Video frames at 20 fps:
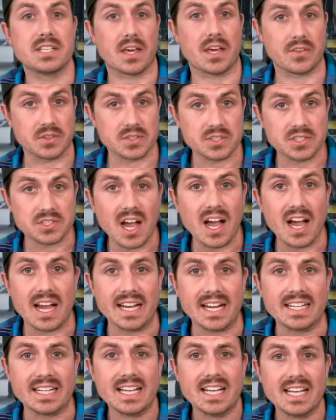the other
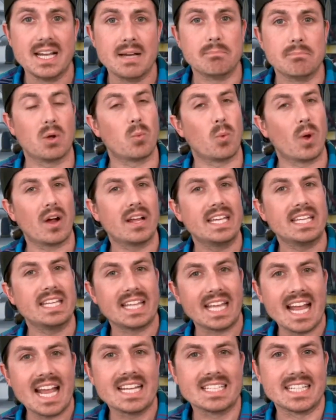side. But where he
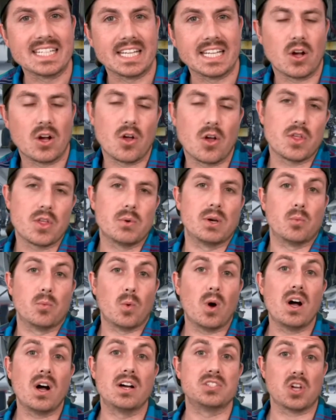landed, although it
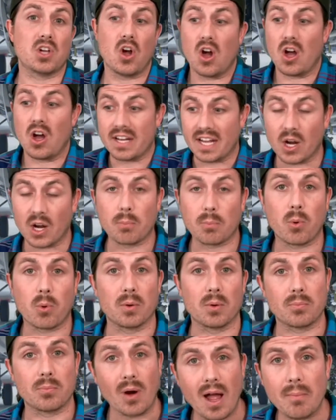was on
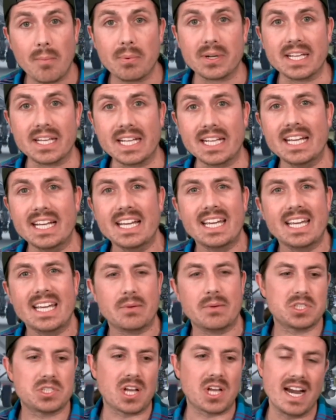airport property,
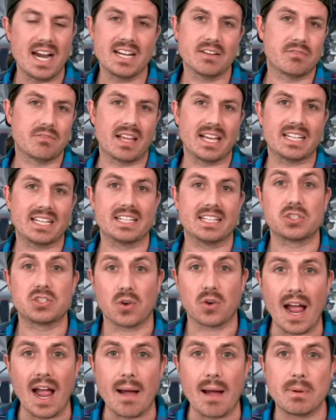it was kind of like a
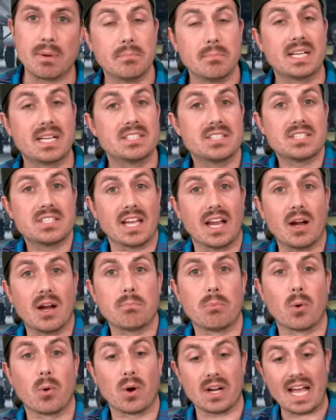trap because this
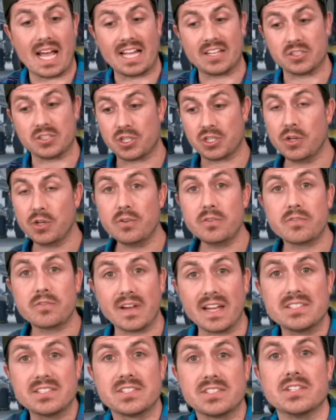airport had two
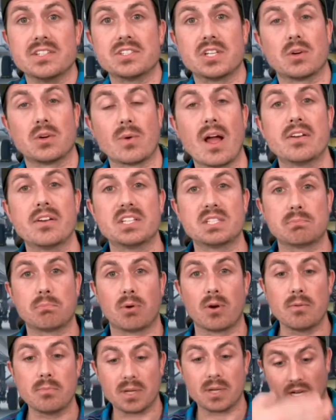fences around its
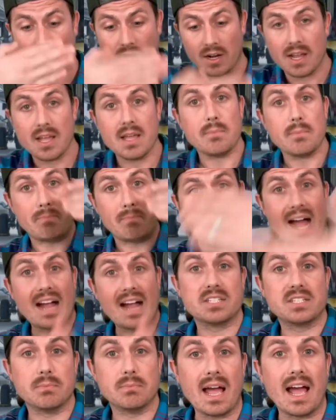perimeter
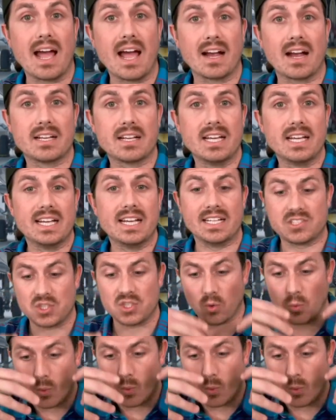back to back. And so